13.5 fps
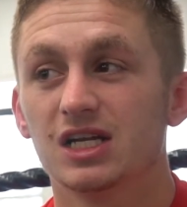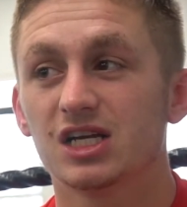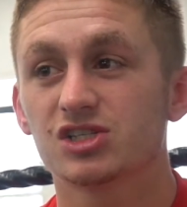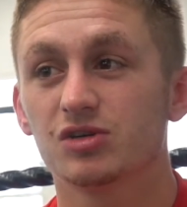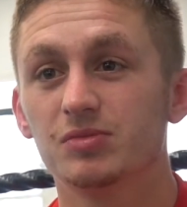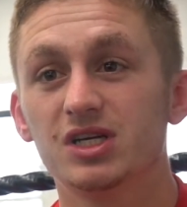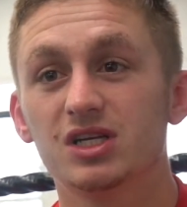
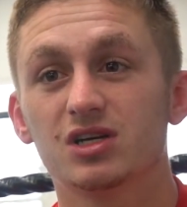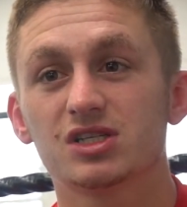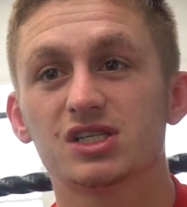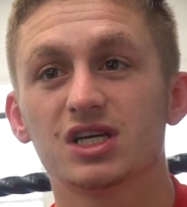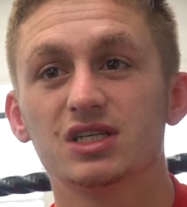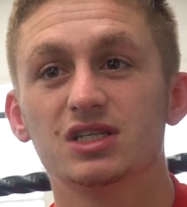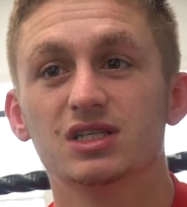That's what I mean. Like you
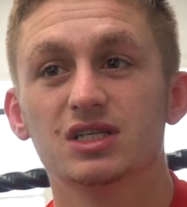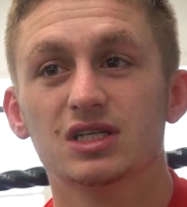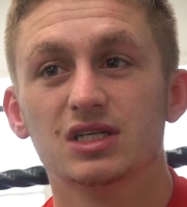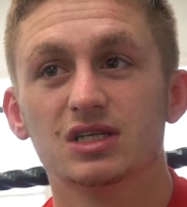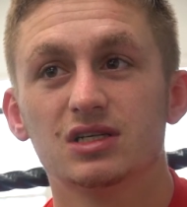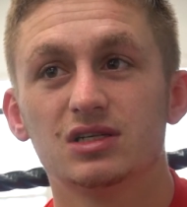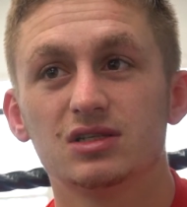say,
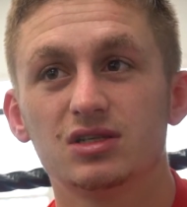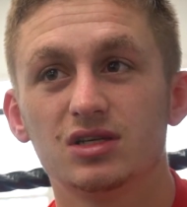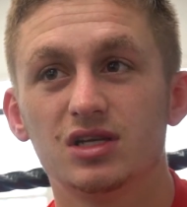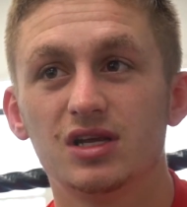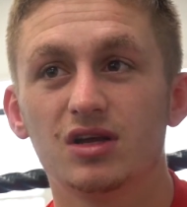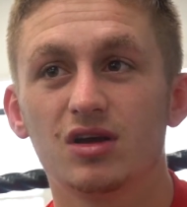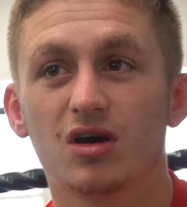
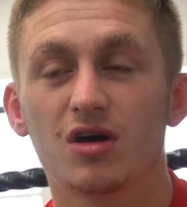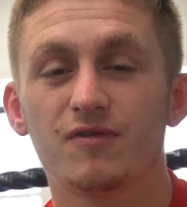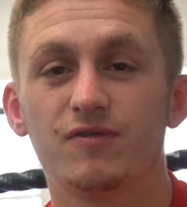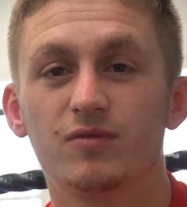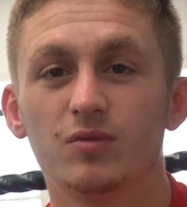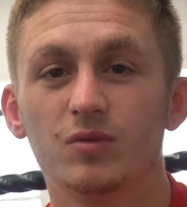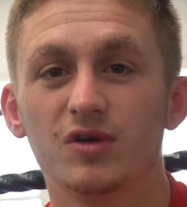you live
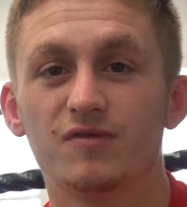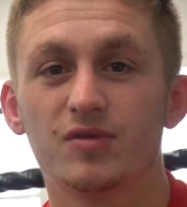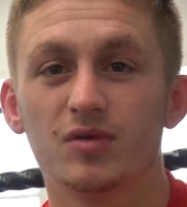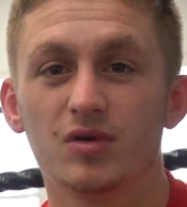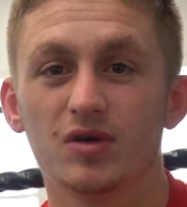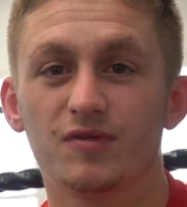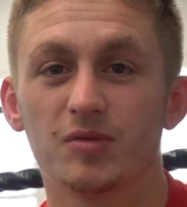half
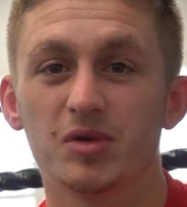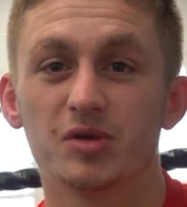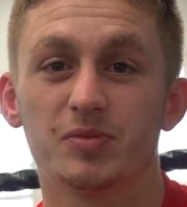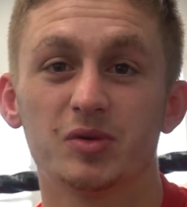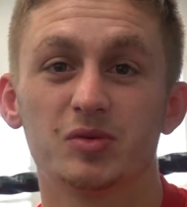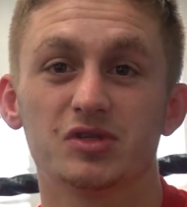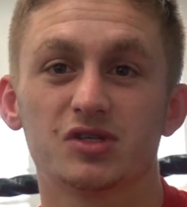with. If I'm in a
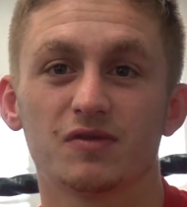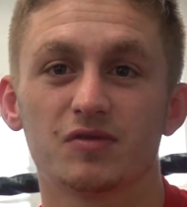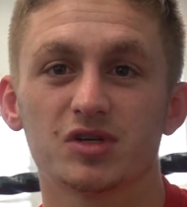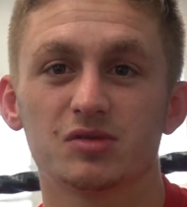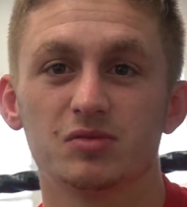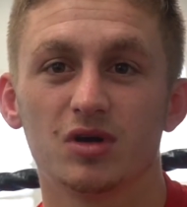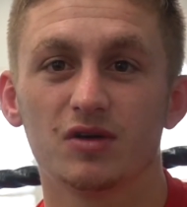building site for the
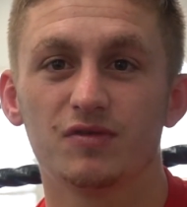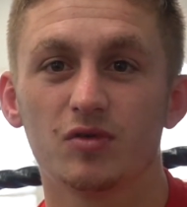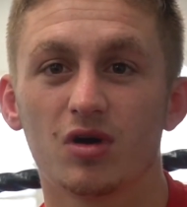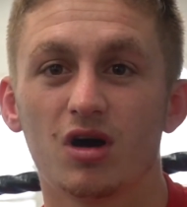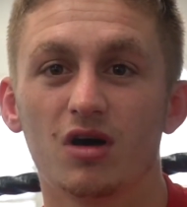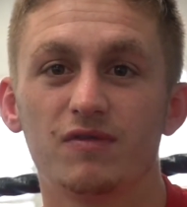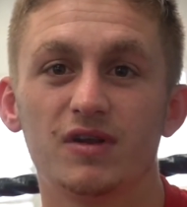rest of my life,
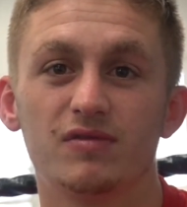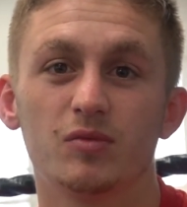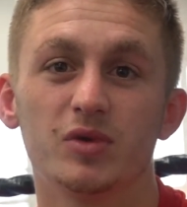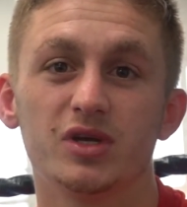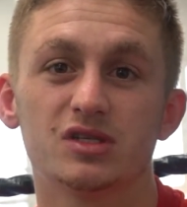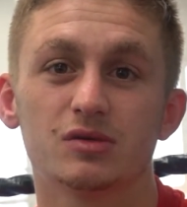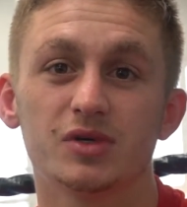you're half living
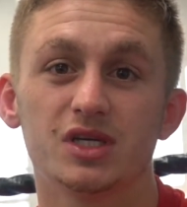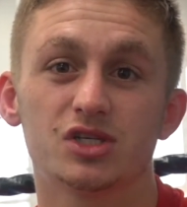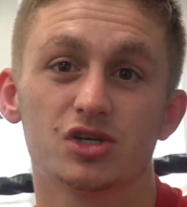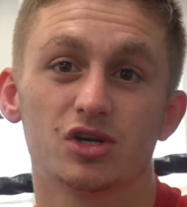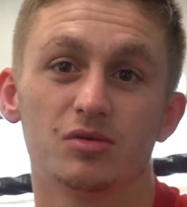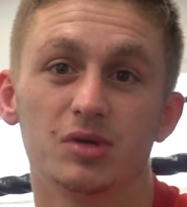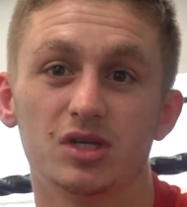week to week.
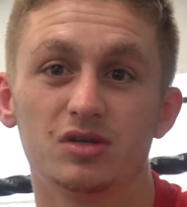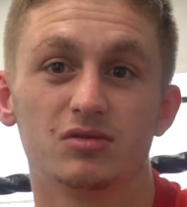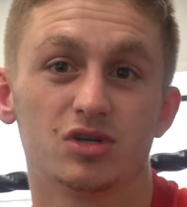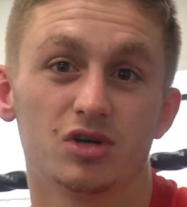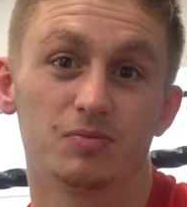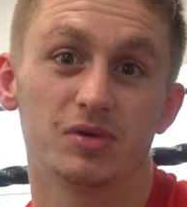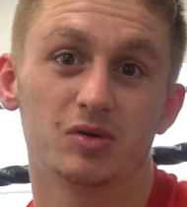Do you know what I mean? You've
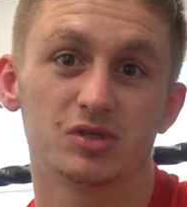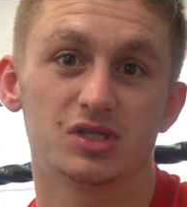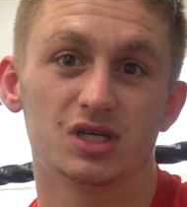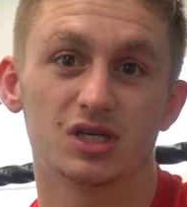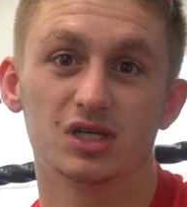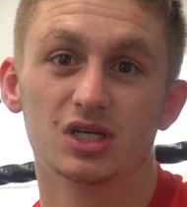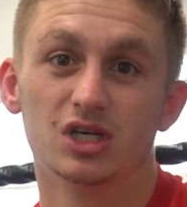got bills and
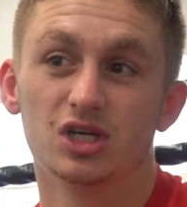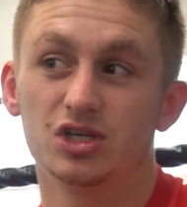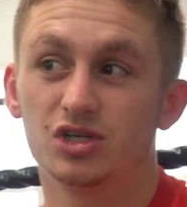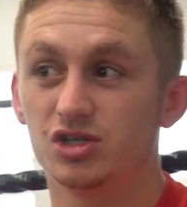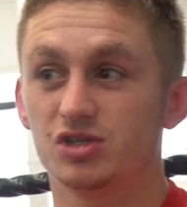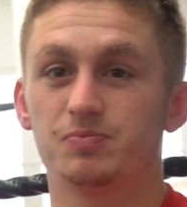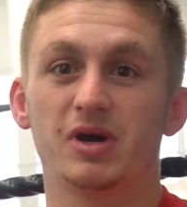that.
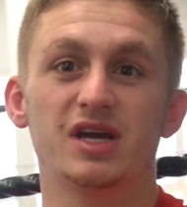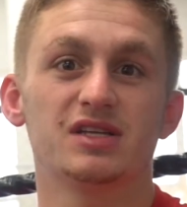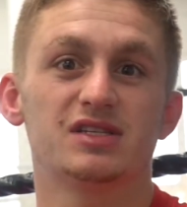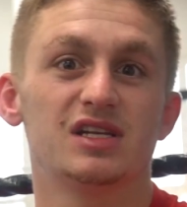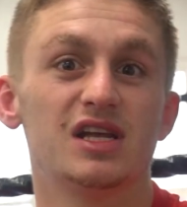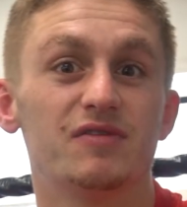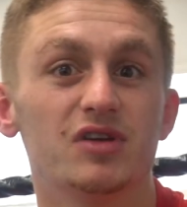You're just paying
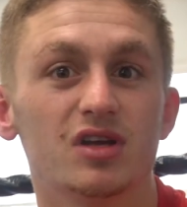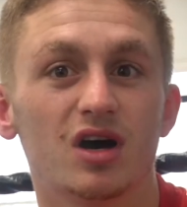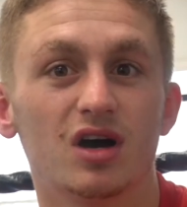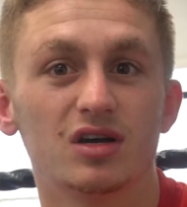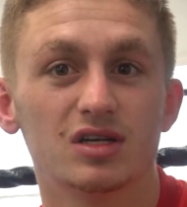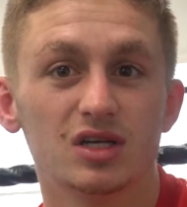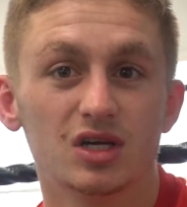to live, ain't you?
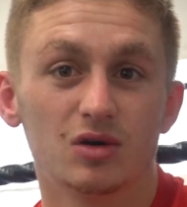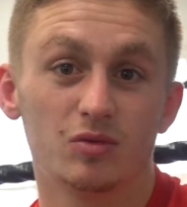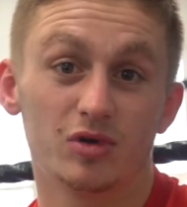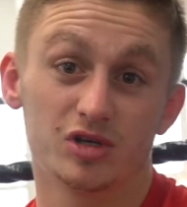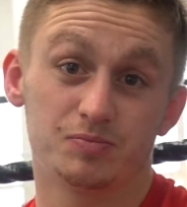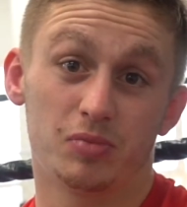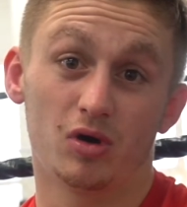
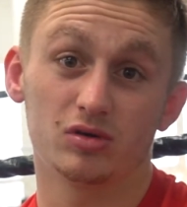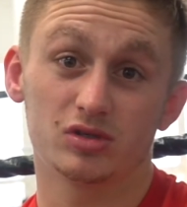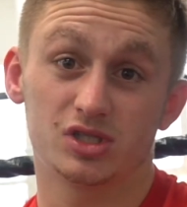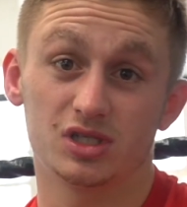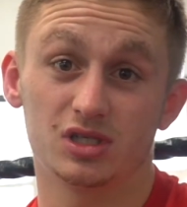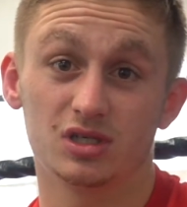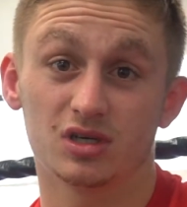Whereas
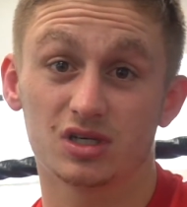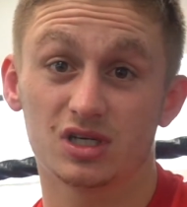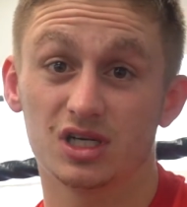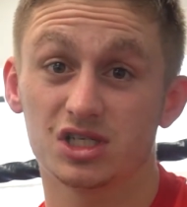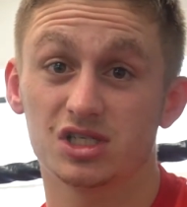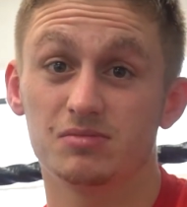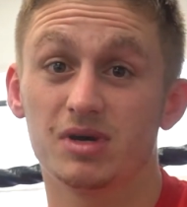boxing, I can
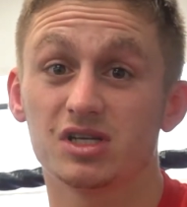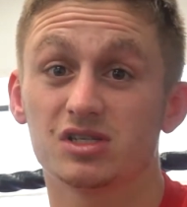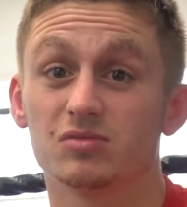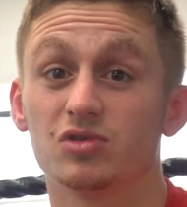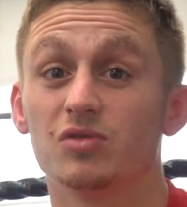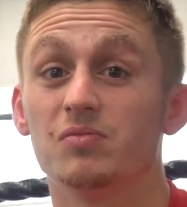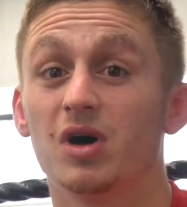actually make
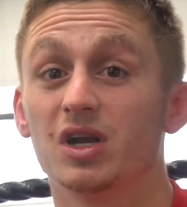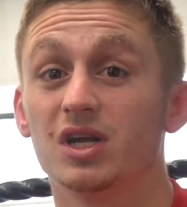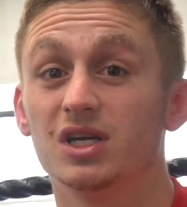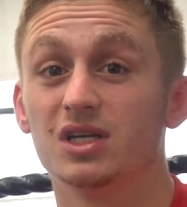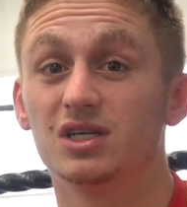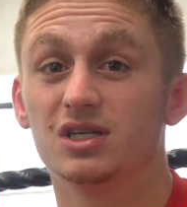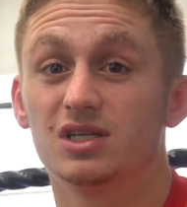some good
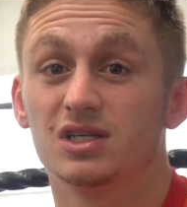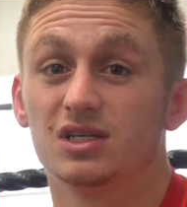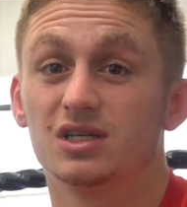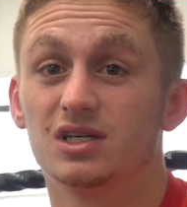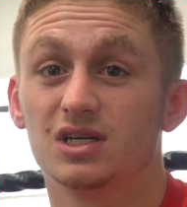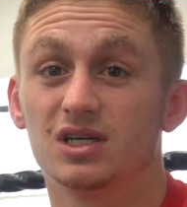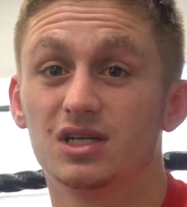money
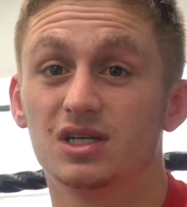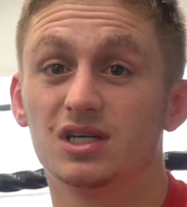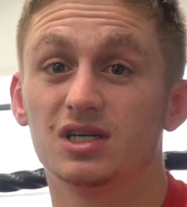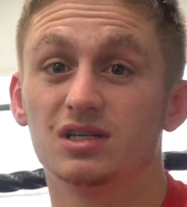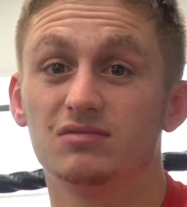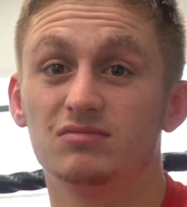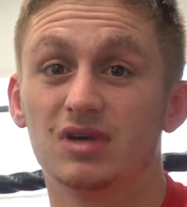and
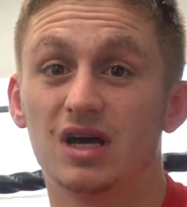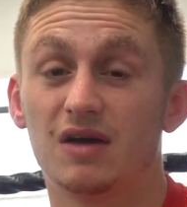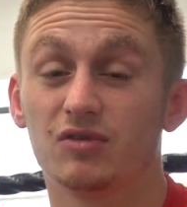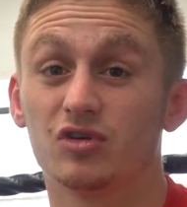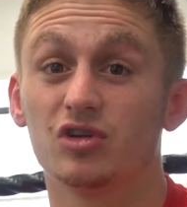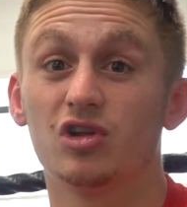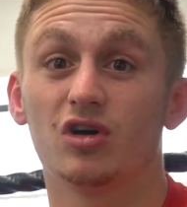then have
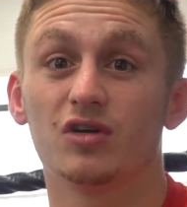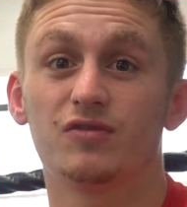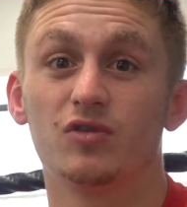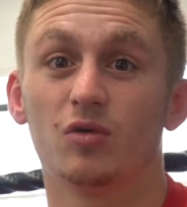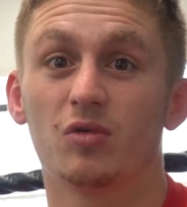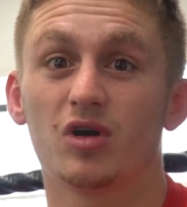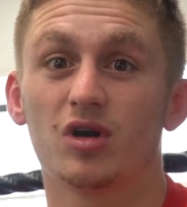a good life.
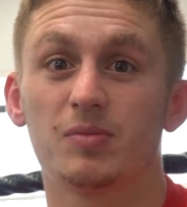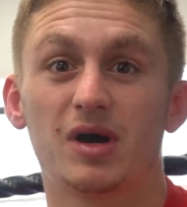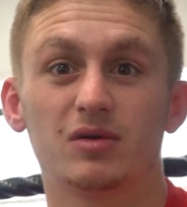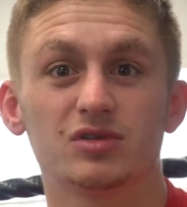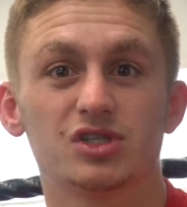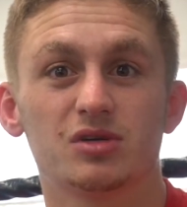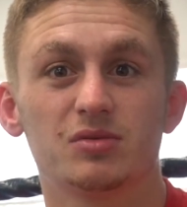Not worry
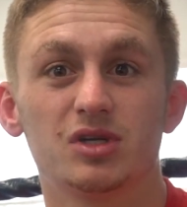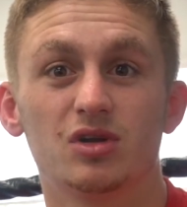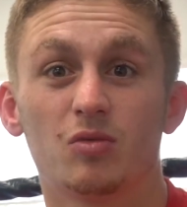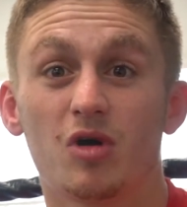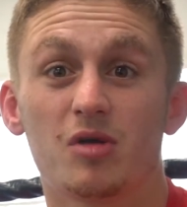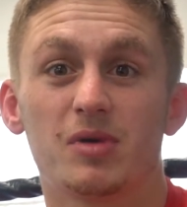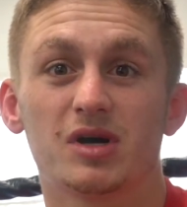about. Do you know what I mean?
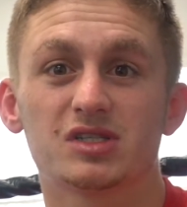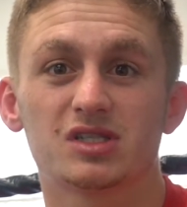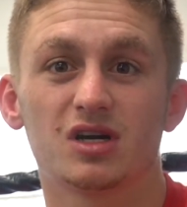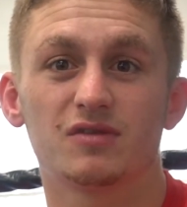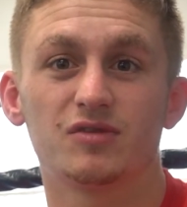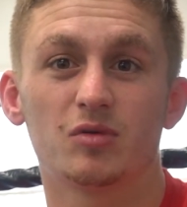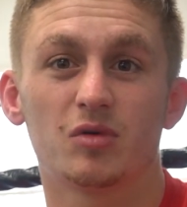Not worry about
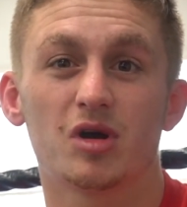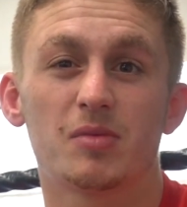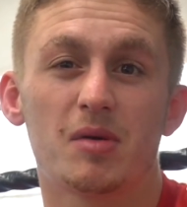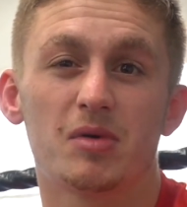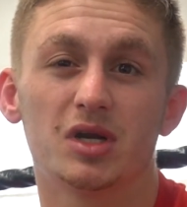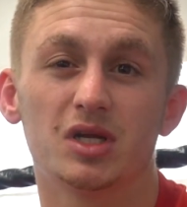stuff. Not worry about money.